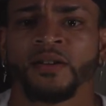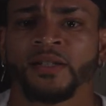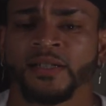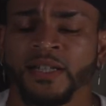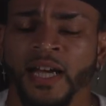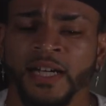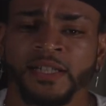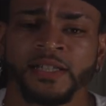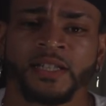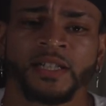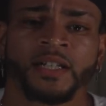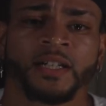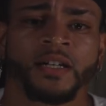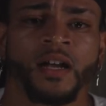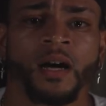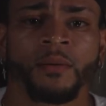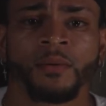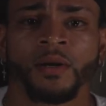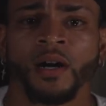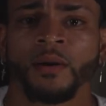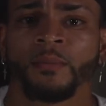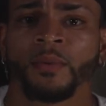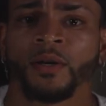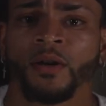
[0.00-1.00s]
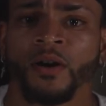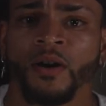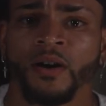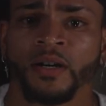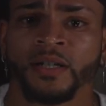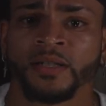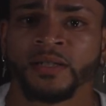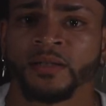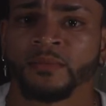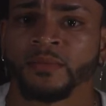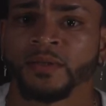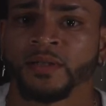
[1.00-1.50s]
He's actually an upcoming
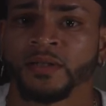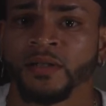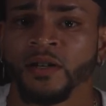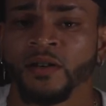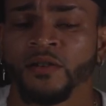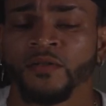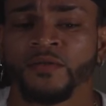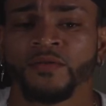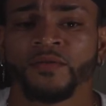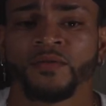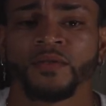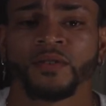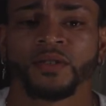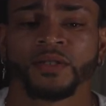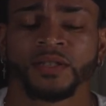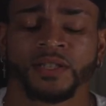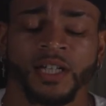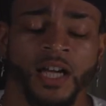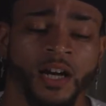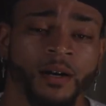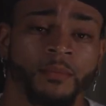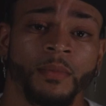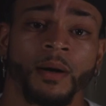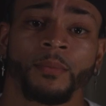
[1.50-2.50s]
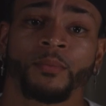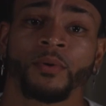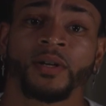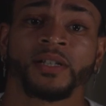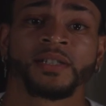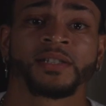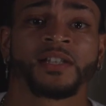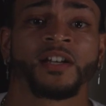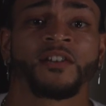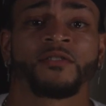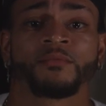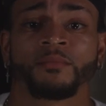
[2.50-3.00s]
artist himself. Shout out my boy
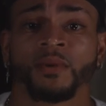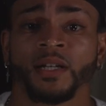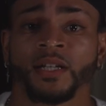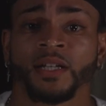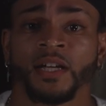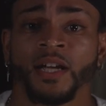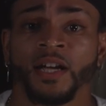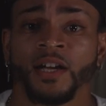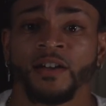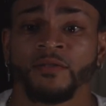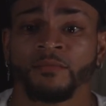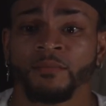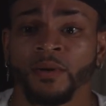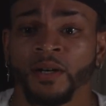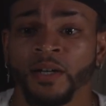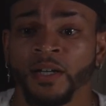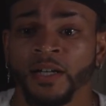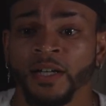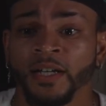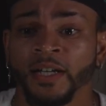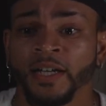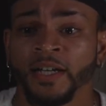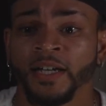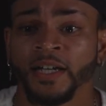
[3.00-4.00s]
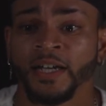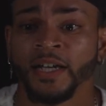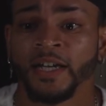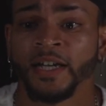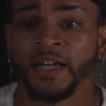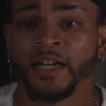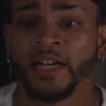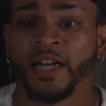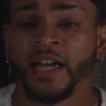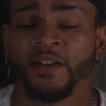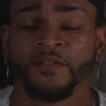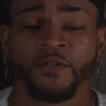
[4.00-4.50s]
Self Made Kev. But
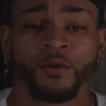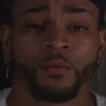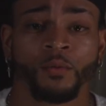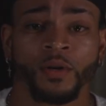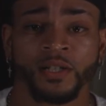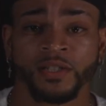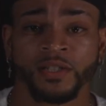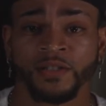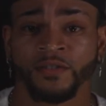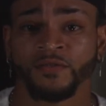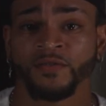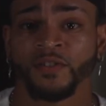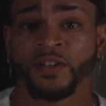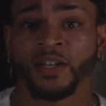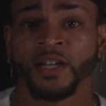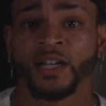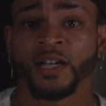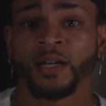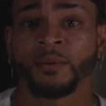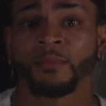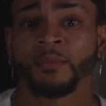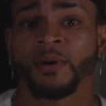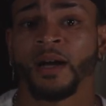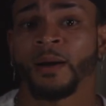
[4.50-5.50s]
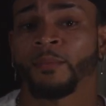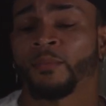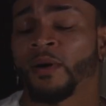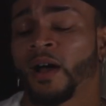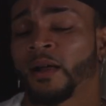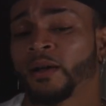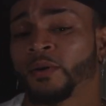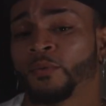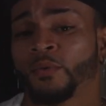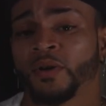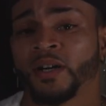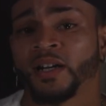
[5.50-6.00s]
if it wasn't for him, I
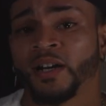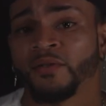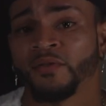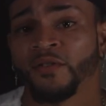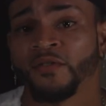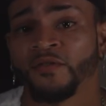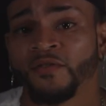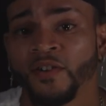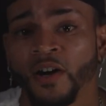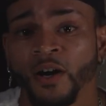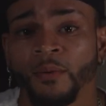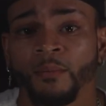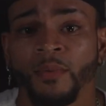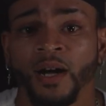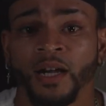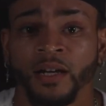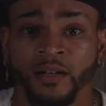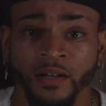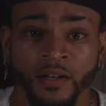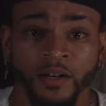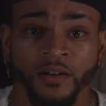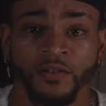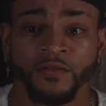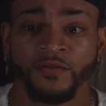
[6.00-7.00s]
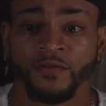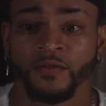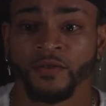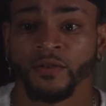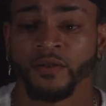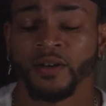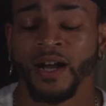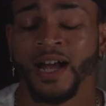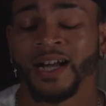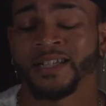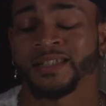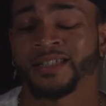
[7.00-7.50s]
probably would have never found my love
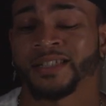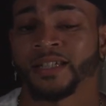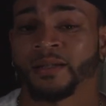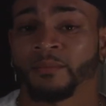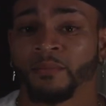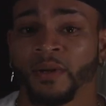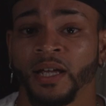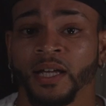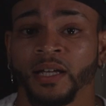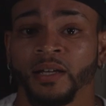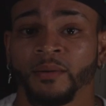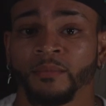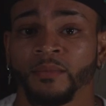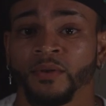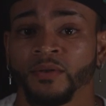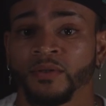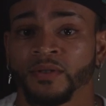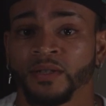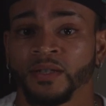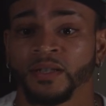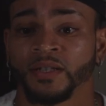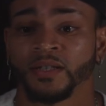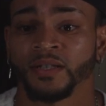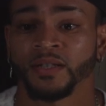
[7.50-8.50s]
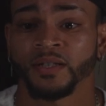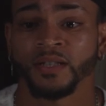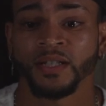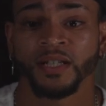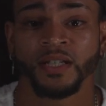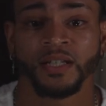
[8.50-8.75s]
for actually making music.